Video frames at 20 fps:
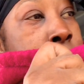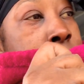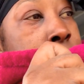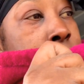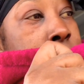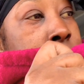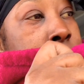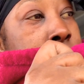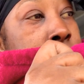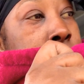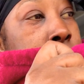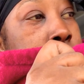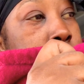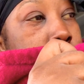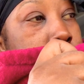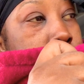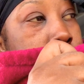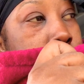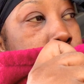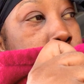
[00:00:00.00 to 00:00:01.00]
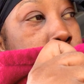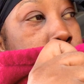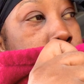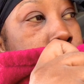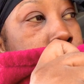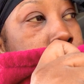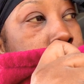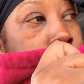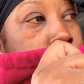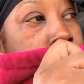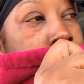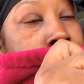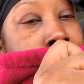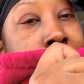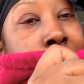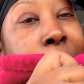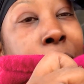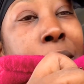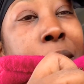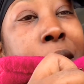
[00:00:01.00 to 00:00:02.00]
he gotta get all that hair off him. I don't
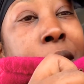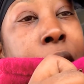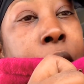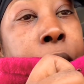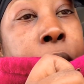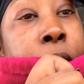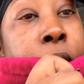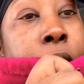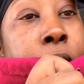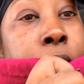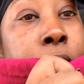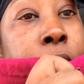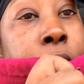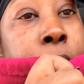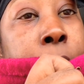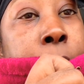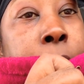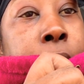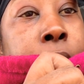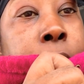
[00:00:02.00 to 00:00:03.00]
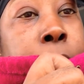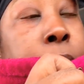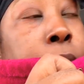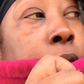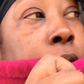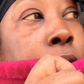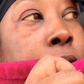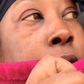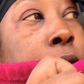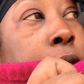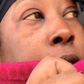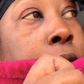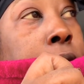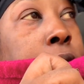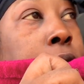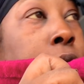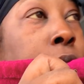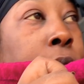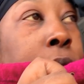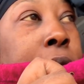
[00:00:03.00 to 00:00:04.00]
like when he have all that hair. Everybody keeps saying that that's
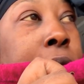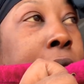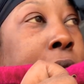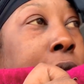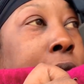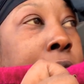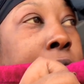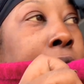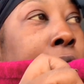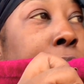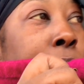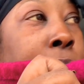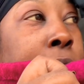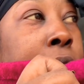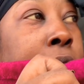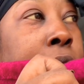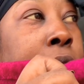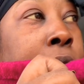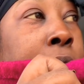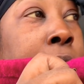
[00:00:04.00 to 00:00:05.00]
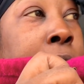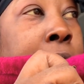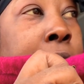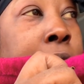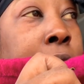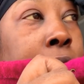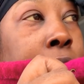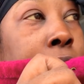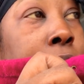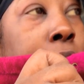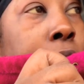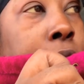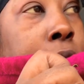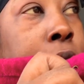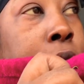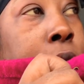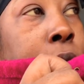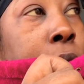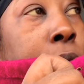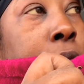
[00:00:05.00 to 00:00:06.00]
cute. That's not cute. He look raggedy as
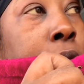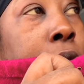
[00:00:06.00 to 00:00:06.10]
hell.